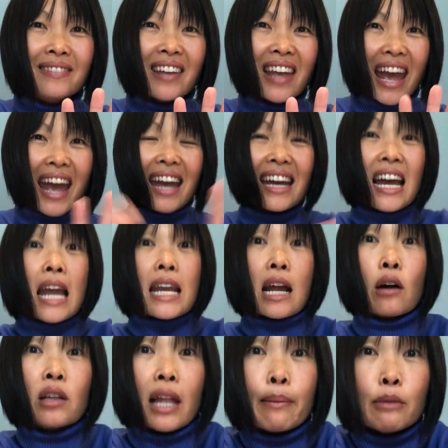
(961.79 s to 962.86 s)
Okay,
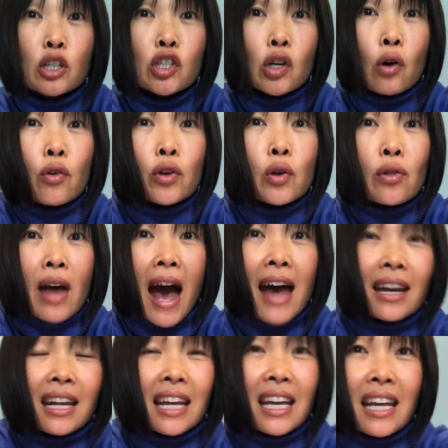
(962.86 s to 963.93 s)
now let me show you
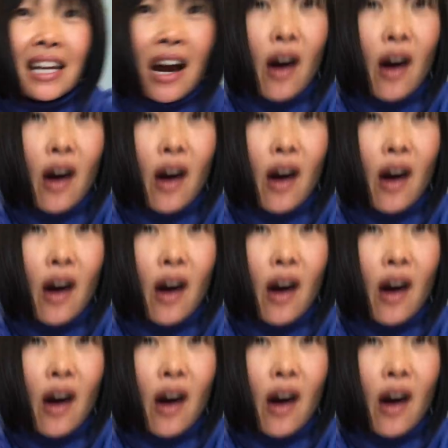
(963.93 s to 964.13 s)
that in